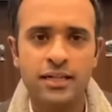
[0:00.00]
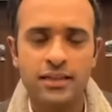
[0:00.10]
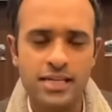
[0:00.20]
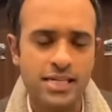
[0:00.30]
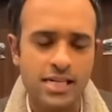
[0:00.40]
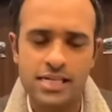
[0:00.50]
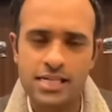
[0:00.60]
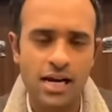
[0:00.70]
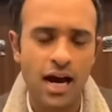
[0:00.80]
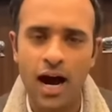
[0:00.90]
This
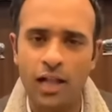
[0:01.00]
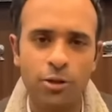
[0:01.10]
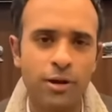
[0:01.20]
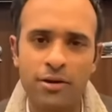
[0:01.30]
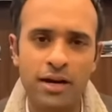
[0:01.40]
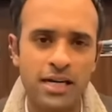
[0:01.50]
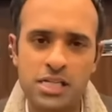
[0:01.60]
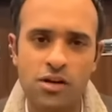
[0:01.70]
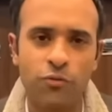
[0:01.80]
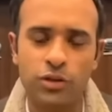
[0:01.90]
is a hollowed out
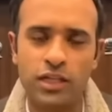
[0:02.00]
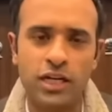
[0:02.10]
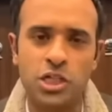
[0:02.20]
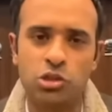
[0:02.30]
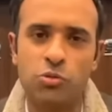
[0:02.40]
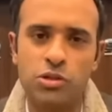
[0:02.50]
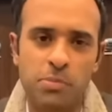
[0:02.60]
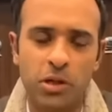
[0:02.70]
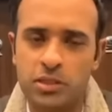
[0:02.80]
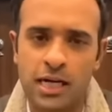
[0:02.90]
husk of what the country was
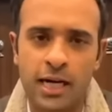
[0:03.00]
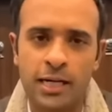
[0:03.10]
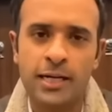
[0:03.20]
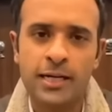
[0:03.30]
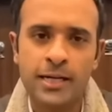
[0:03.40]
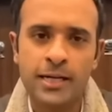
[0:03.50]
built on.